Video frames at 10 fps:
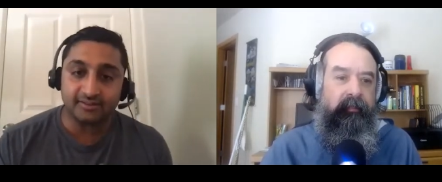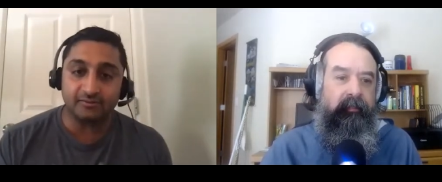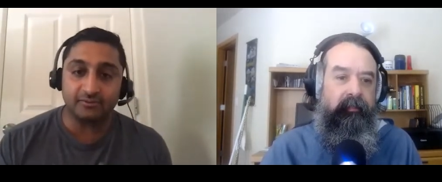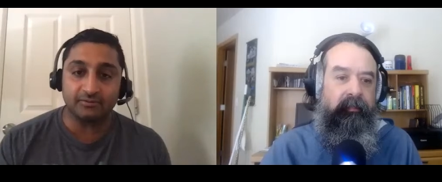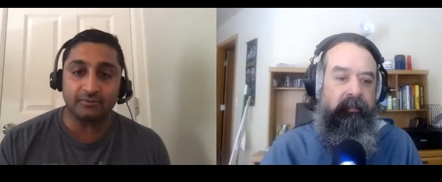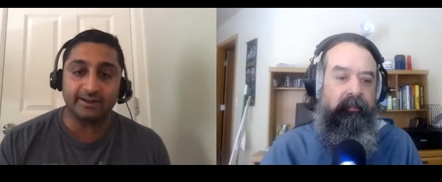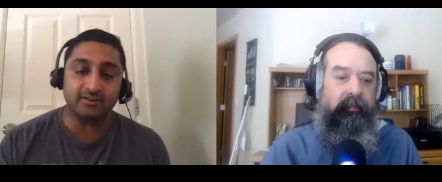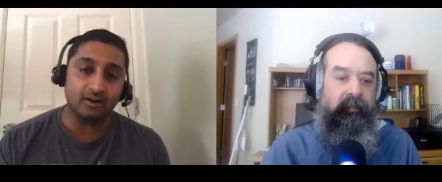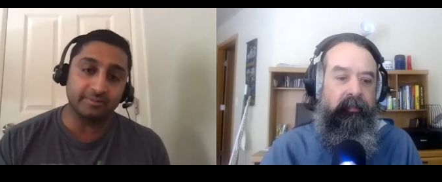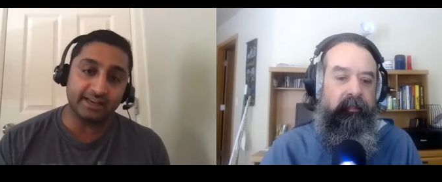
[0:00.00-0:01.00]
Speaker 1: of Y
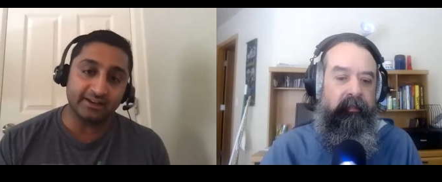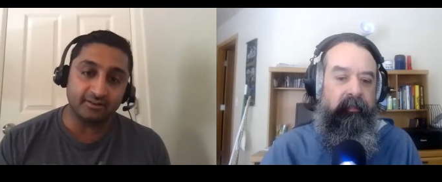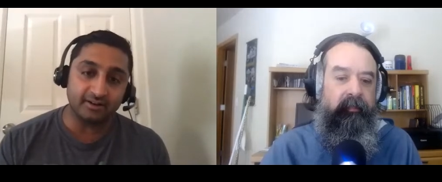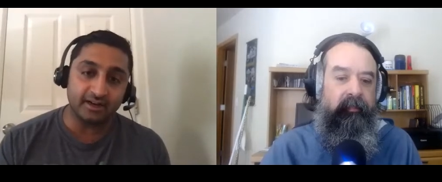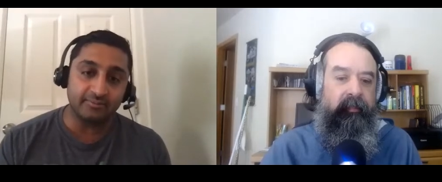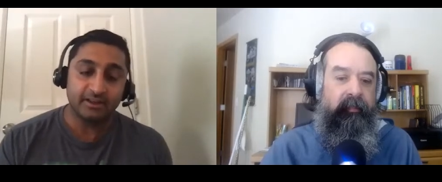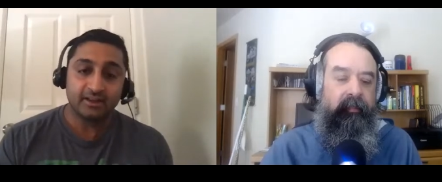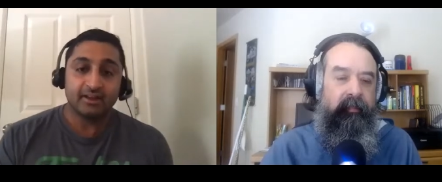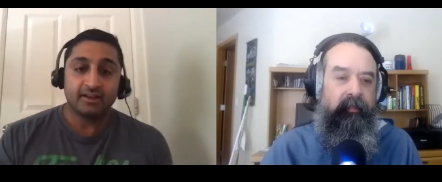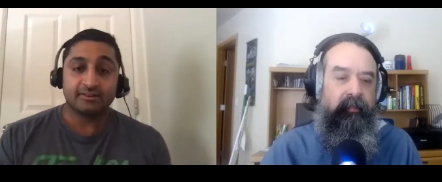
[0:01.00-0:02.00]
Combinator.
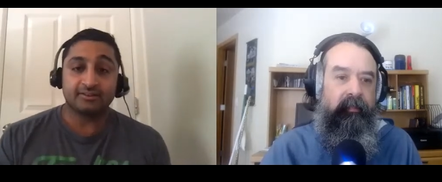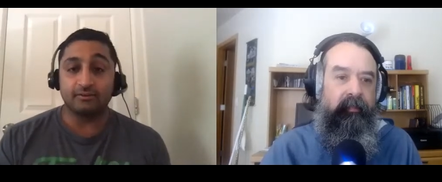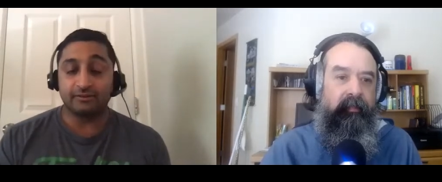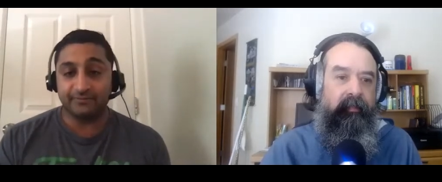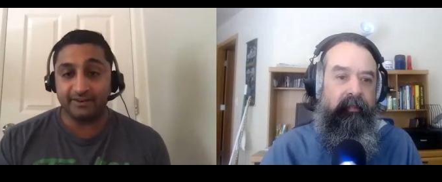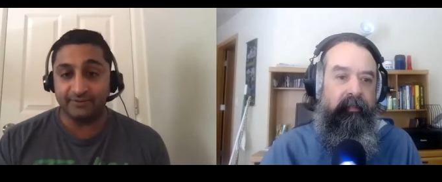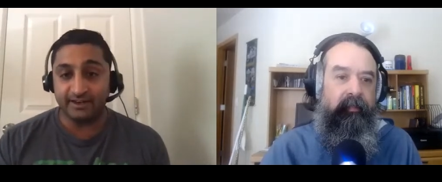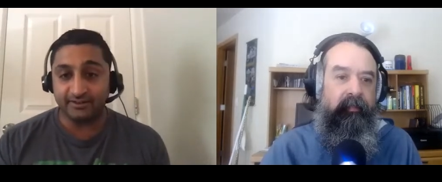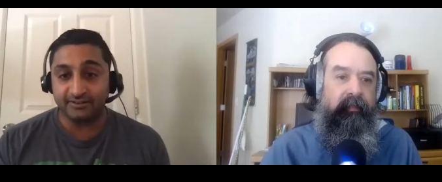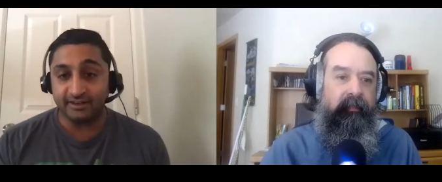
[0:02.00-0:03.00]
So it
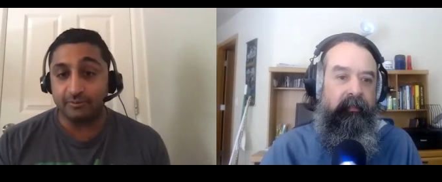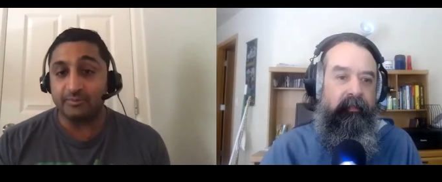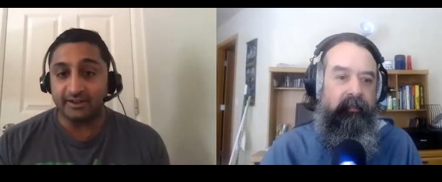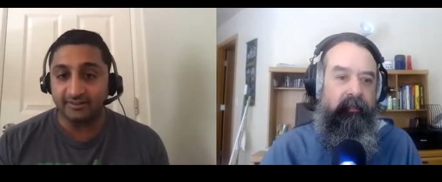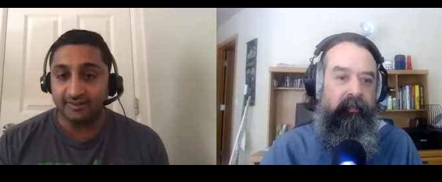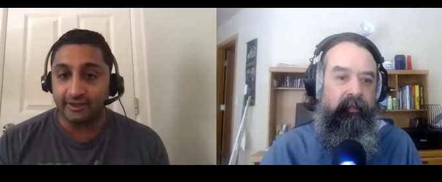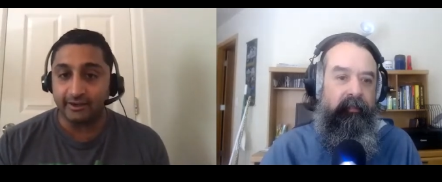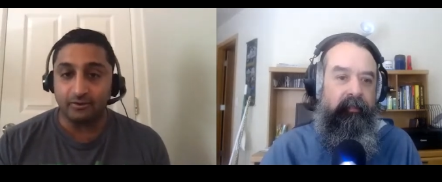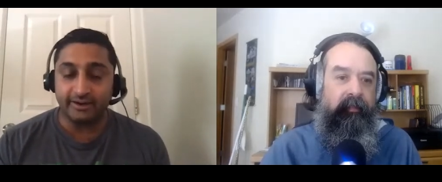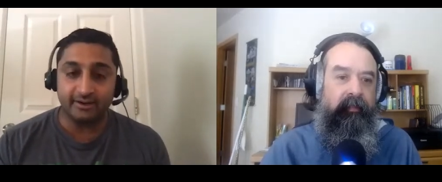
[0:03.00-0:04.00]
finished a couple months
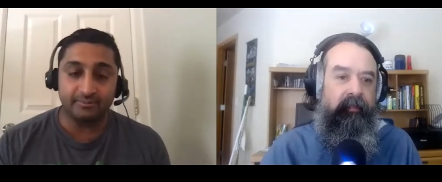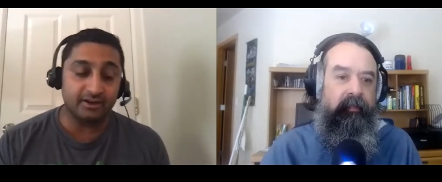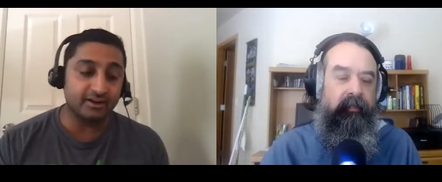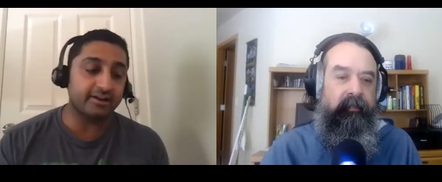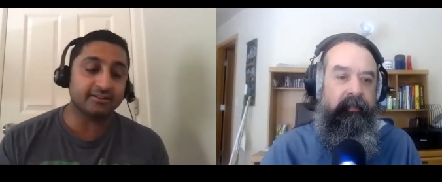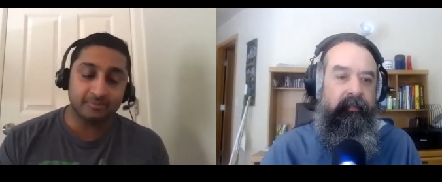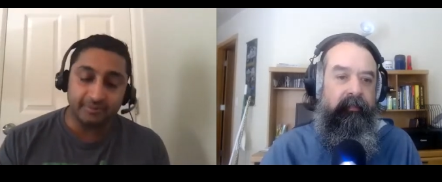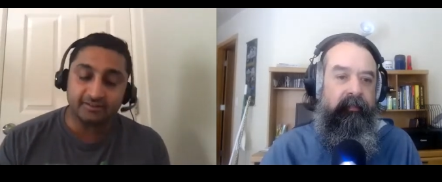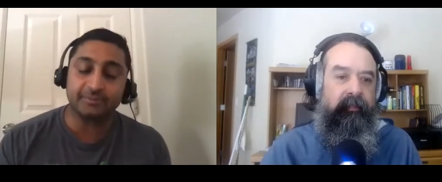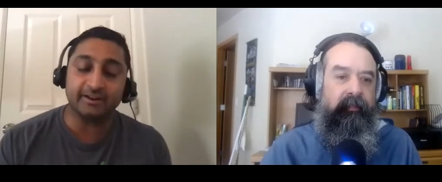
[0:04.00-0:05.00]
ago. Awesome
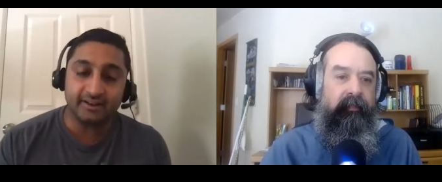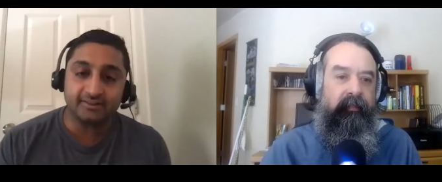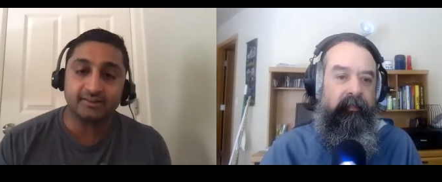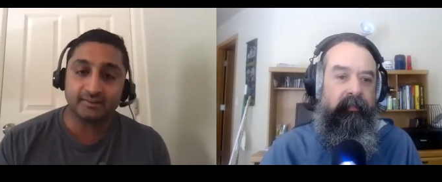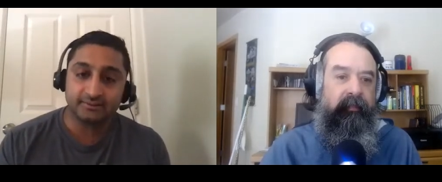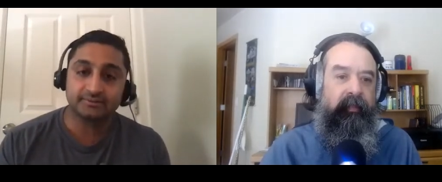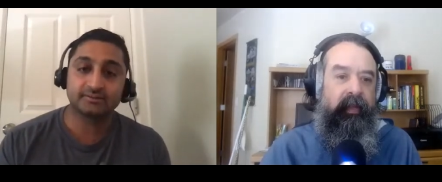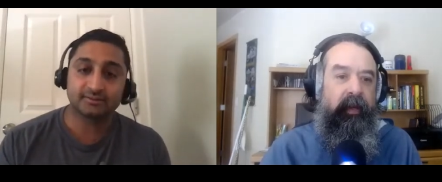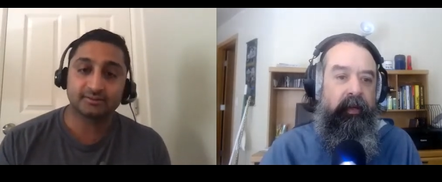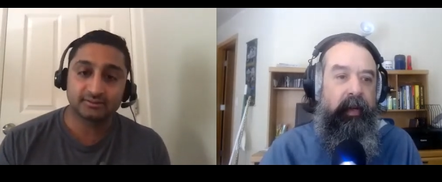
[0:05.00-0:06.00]
experience.
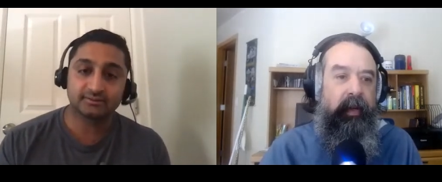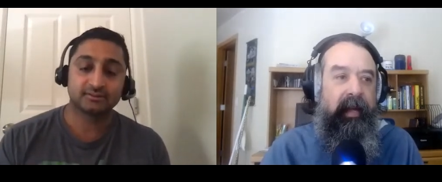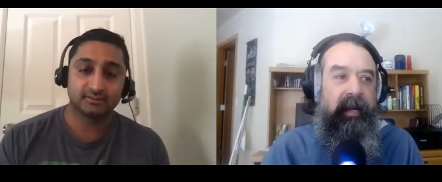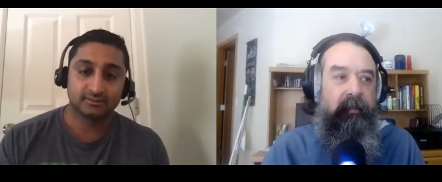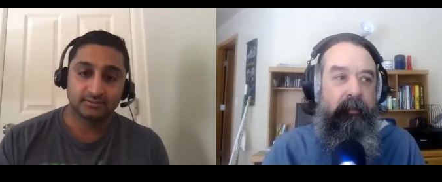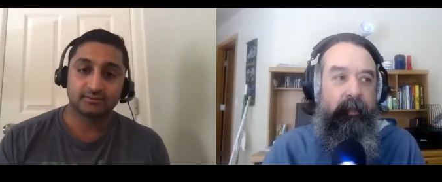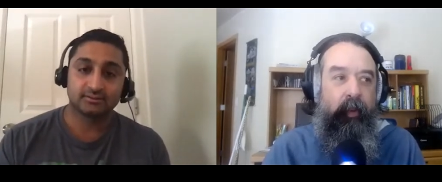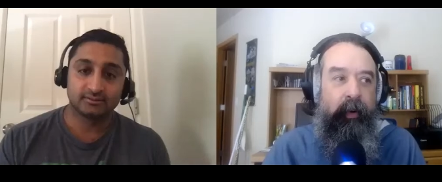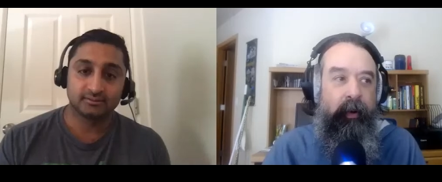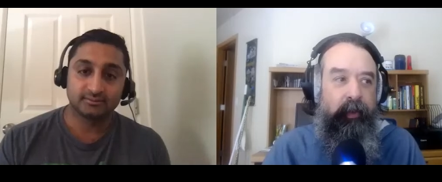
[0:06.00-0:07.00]
Speaker 2: So any
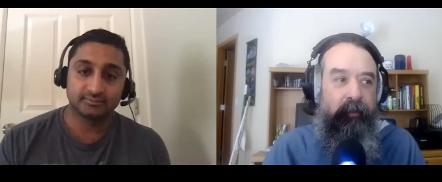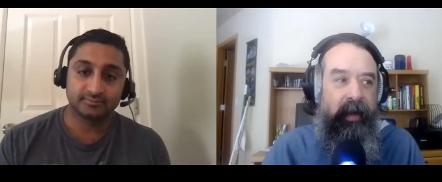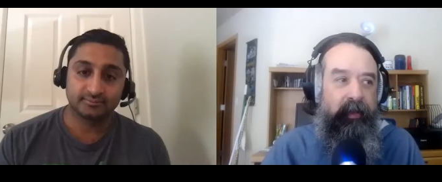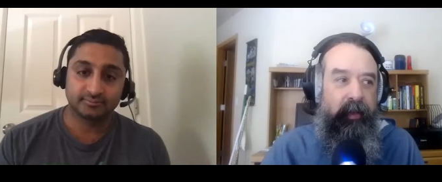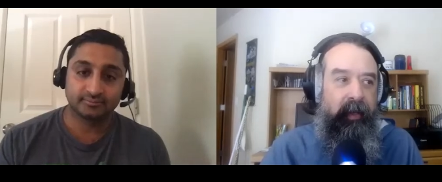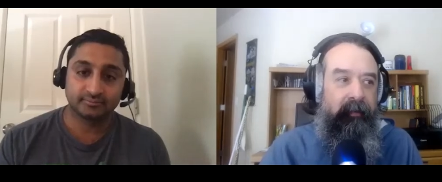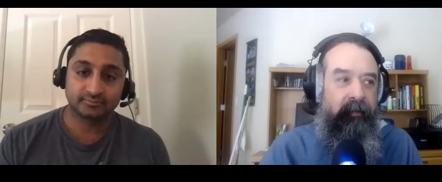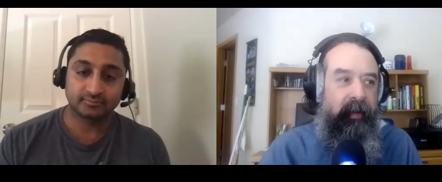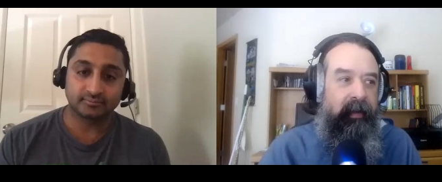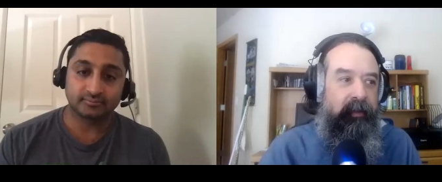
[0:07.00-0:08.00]
pointers or advice you can give
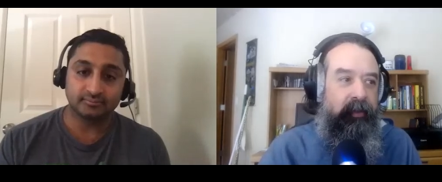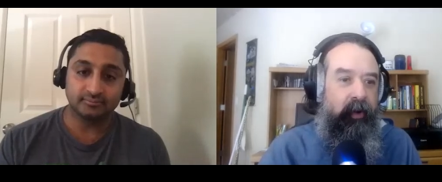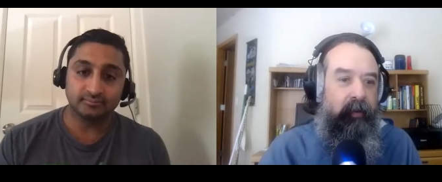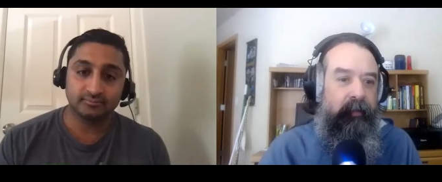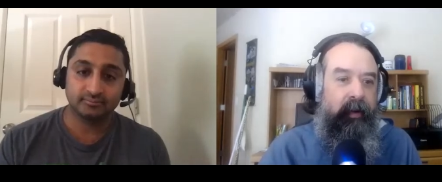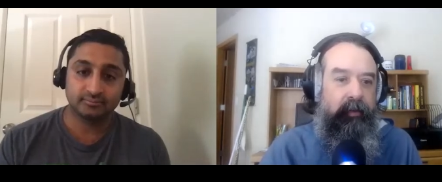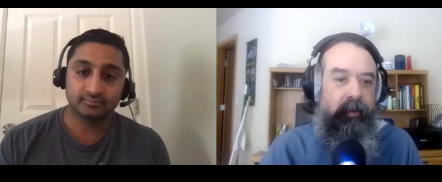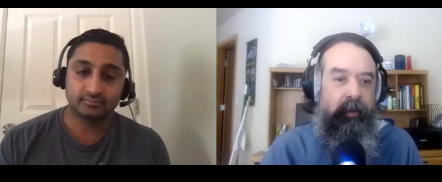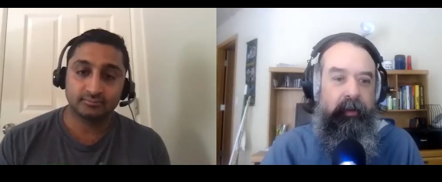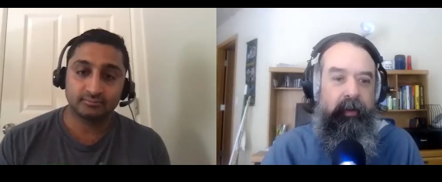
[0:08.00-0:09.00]
to any startup founders
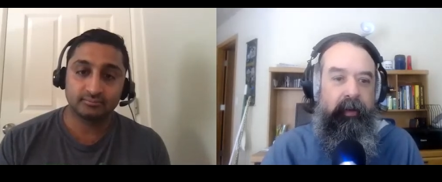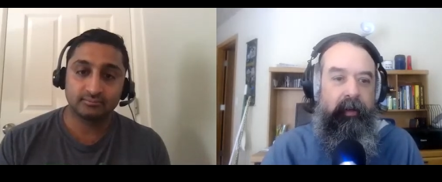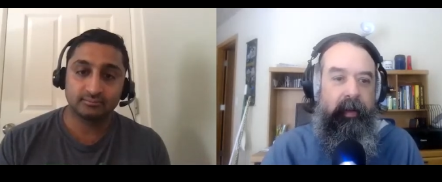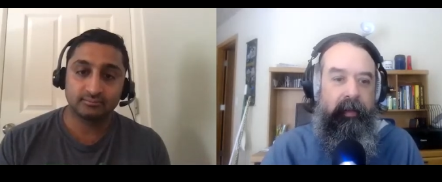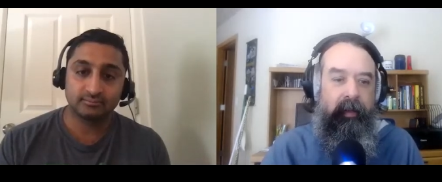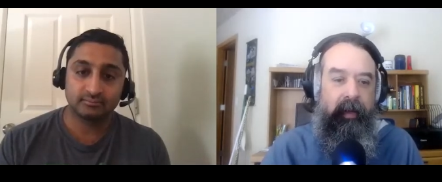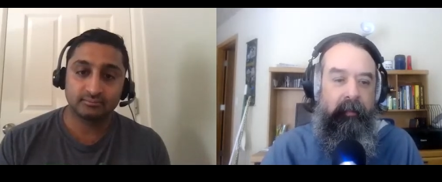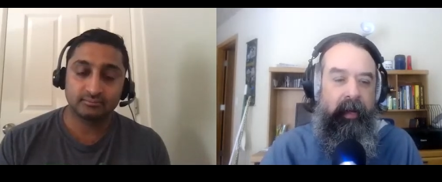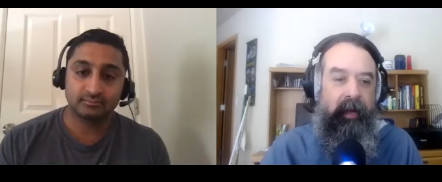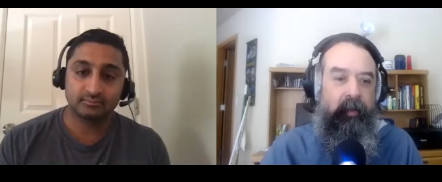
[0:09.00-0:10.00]
looking to
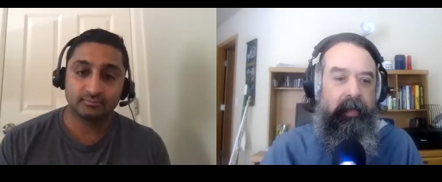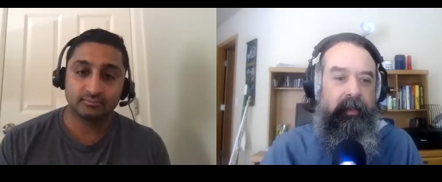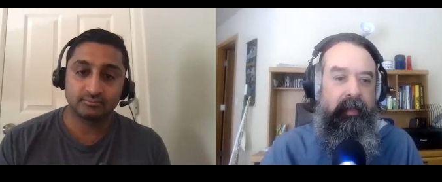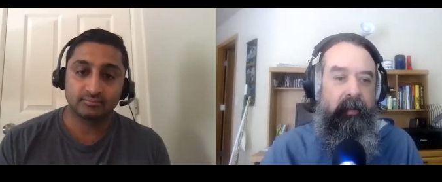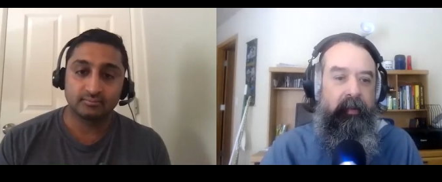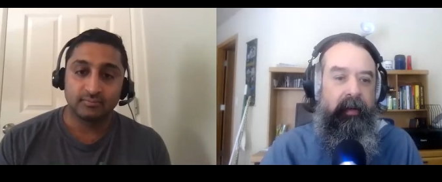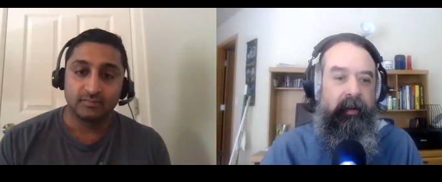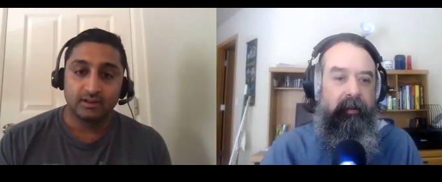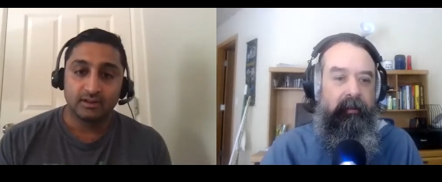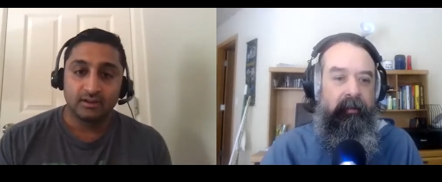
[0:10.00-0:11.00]
apply to YC Combinator?